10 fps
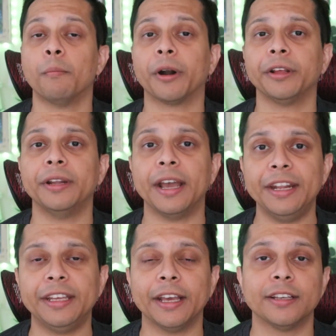but in
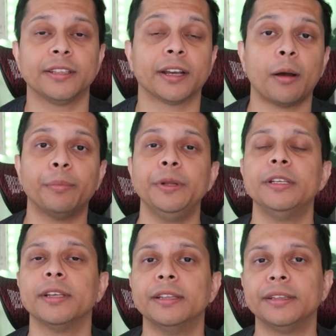any case, the
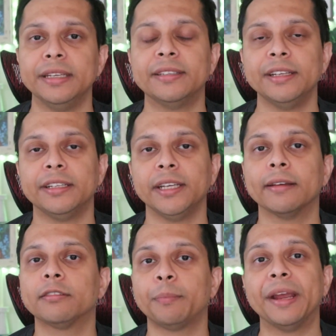companies in these
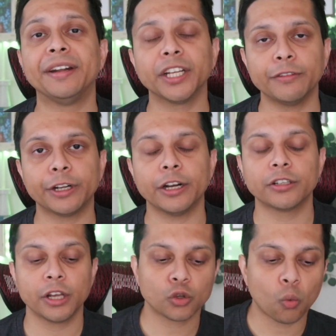ETFs pay
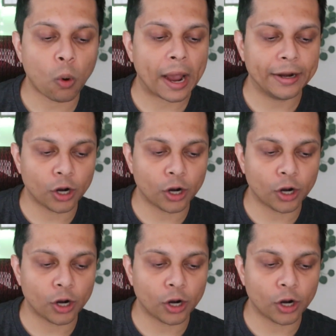dividends, so why